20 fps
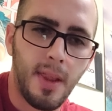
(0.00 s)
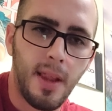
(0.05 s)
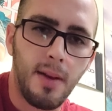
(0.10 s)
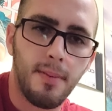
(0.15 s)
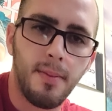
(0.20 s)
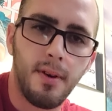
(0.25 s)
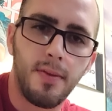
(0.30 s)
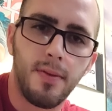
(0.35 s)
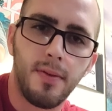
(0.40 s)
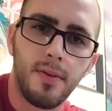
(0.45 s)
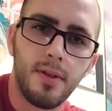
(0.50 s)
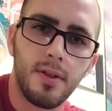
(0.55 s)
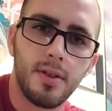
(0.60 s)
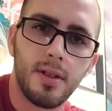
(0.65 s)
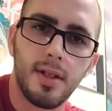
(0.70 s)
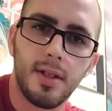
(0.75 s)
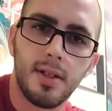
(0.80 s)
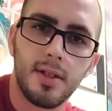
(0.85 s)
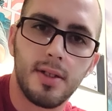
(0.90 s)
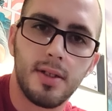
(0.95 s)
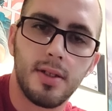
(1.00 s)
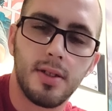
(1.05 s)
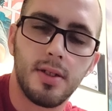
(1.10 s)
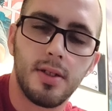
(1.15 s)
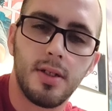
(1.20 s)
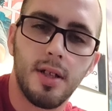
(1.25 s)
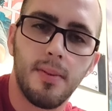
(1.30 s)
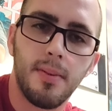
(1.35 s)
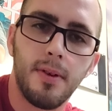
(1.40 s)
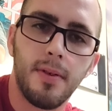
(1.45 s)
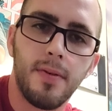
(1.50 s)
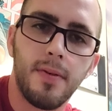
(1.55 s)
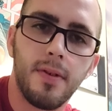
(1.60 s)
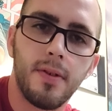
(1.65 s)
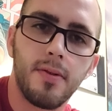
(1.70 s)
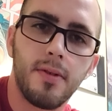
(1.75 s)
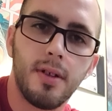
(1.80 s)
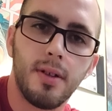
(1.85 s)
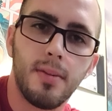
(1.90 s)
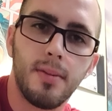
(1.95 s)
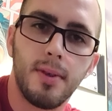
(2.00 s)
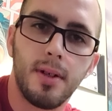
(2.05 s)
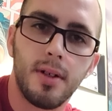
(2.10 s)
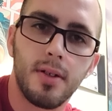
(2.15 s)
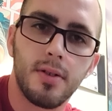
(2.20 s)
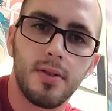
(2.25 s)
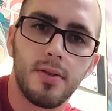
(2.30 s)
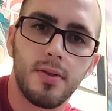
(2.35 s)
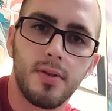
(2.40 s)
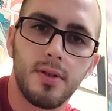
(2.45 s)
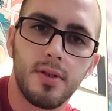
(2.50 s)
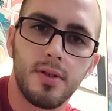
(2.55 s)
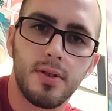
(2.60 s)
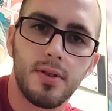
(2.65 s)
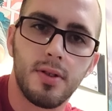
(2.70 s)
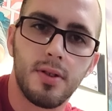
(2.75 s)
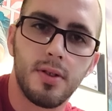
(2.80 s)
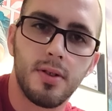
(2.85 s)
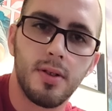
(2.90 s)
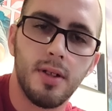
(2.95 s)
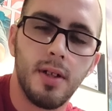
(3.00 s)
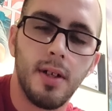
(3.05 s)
my friend, like I said, she gave me $15 for the shirt.